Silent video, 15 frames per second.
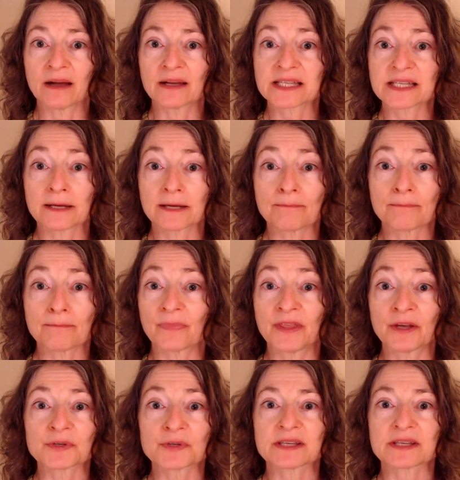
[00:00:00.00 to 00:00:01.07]
because
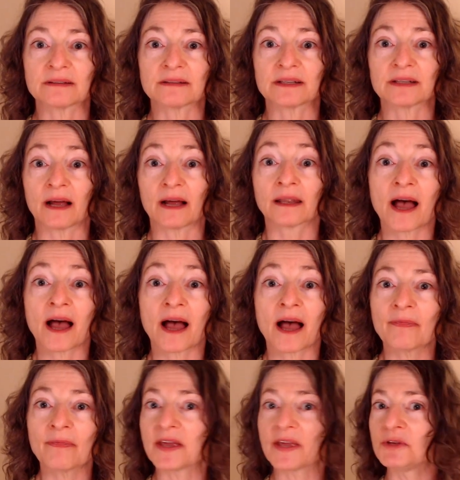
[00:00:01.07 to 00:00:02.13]
there's a
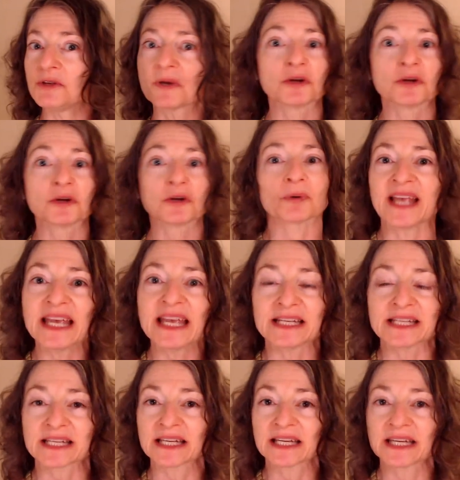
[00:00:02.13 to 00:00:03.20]
lot that you can
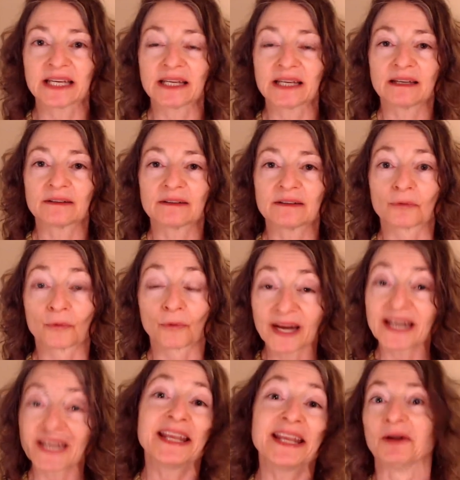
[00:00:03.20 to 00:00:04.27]
create
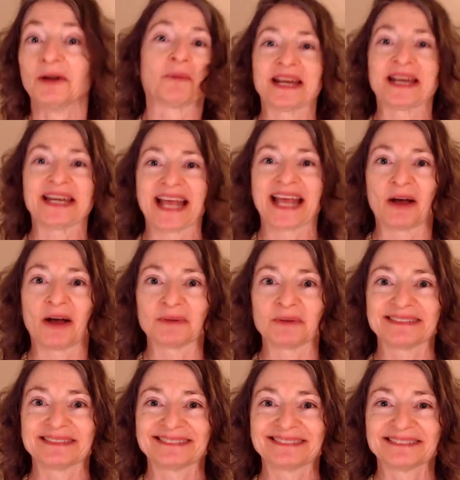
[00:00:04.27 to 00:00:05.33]
right here, right
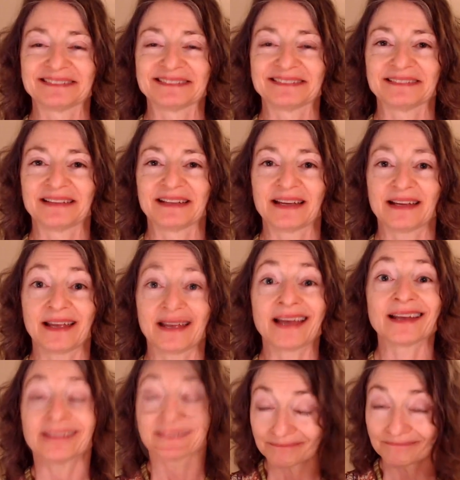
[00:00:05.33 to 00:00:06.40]
now.
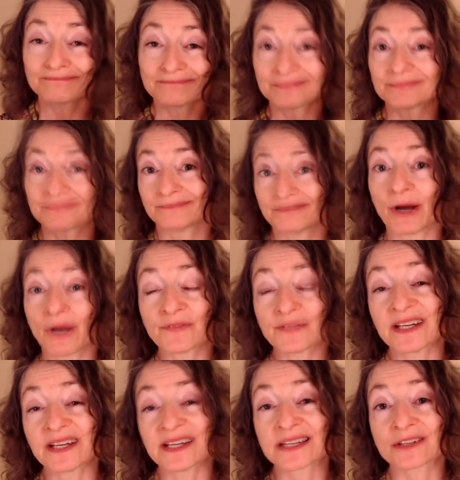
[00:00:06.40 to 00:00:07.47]
And
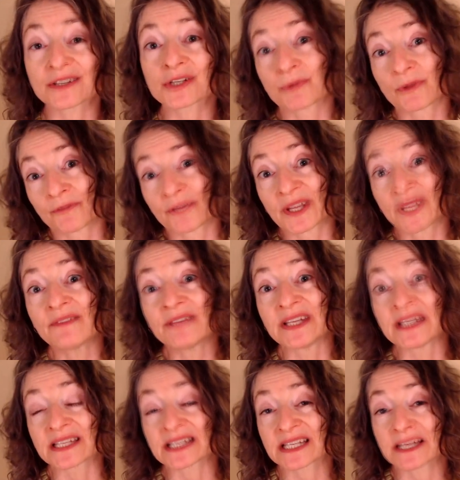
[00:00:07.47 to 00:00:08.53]
often it starts with
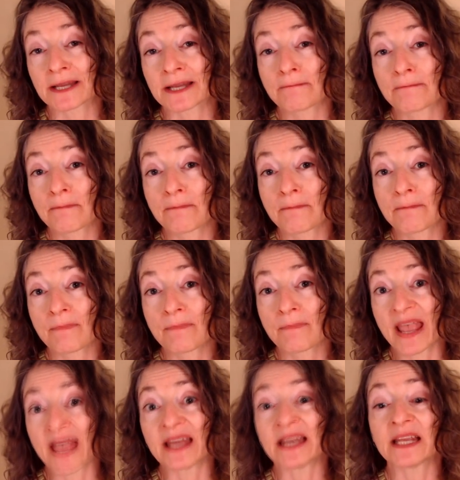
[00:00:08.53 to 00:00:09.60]
forgiveness.
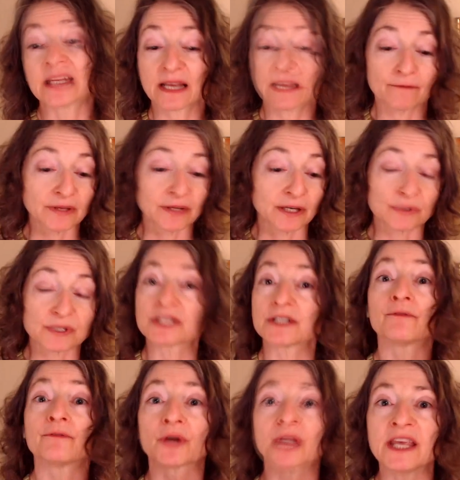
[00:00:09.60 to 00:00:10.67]
And it's, you
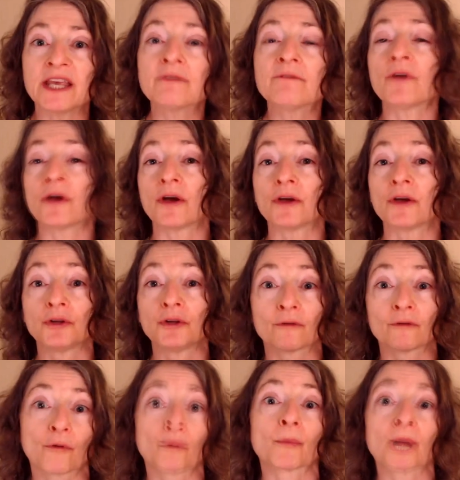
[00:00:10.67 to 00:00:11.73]
know, to forgive
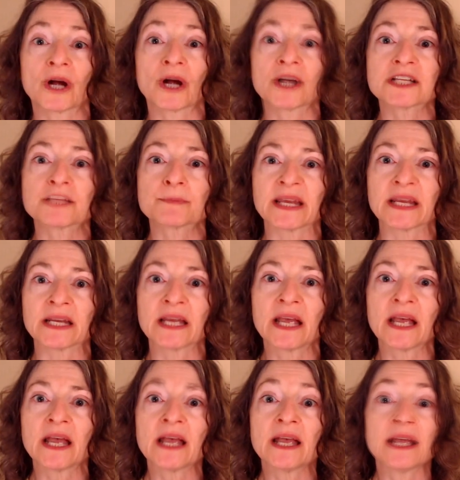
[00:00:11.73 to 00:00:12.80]
your former
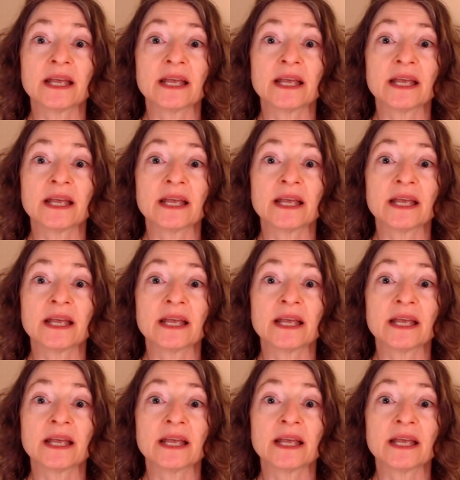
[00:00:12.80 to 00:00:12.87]
husband